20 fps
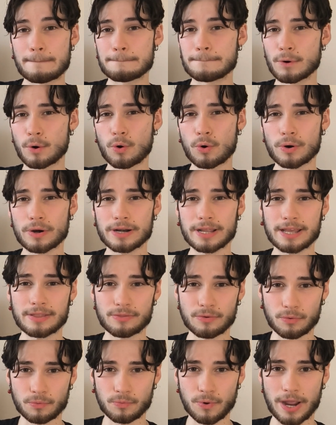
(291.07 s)
"Born in
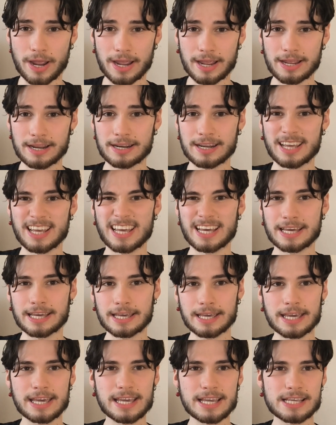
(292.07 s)
the rain,
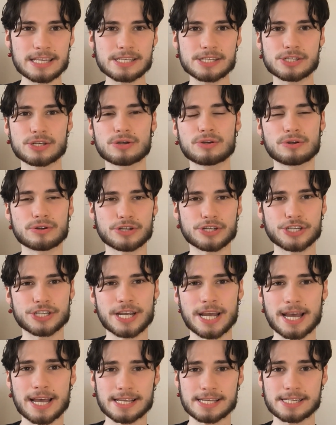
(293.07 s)
keys to your
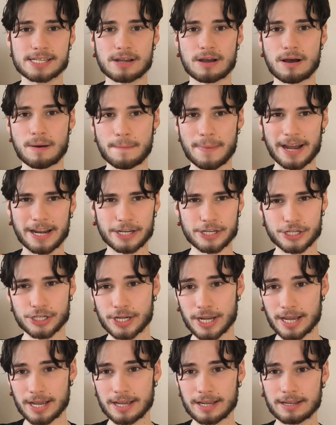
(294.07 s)
chest on my
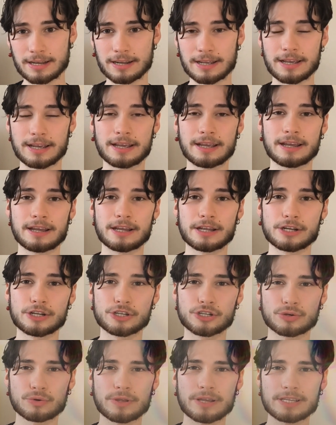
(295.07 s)
chain,
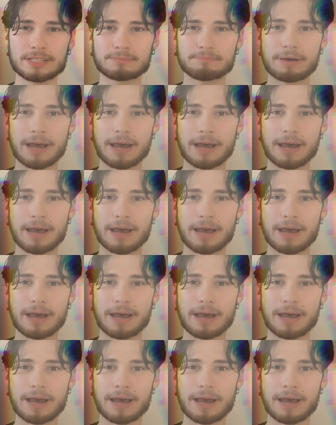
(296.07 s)
trees